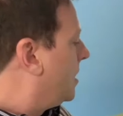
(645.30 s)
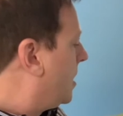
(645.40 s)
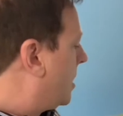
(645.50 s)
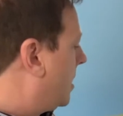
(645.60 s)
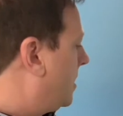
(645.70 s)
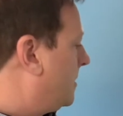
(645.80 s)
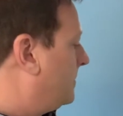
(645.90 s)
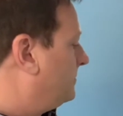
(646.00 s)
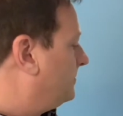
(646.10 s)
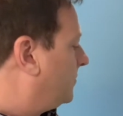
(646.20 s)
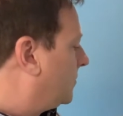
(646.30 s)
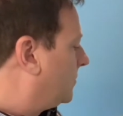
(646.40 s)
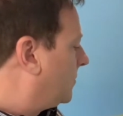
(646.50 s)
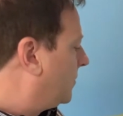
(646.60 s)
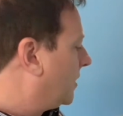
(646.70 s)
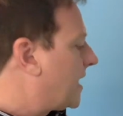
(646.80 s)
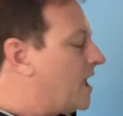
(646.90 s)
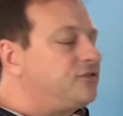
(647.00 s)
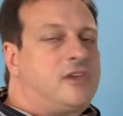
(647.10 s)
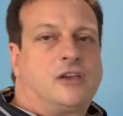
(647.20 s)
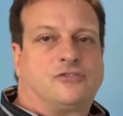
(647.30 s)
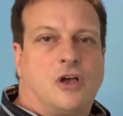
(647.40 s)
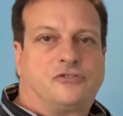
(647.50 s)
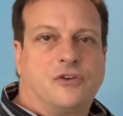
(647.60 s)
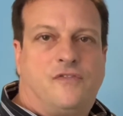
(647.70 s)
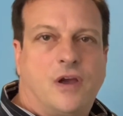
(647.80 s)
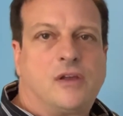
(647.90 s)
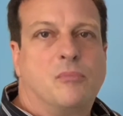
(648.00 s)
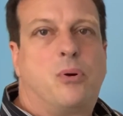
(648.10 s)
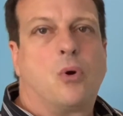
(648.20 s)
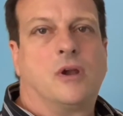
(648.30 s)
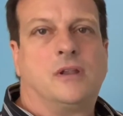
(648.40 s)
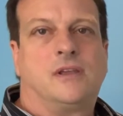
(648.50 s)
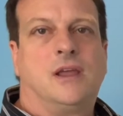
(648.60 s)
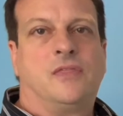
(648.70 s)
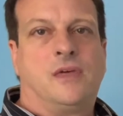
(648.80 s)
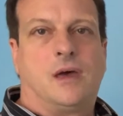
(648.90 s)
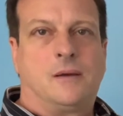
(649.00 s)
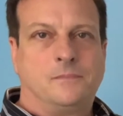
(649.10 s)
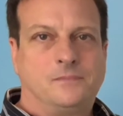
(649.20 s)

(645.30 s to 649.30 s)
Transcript: Um, the last thing is also very important in the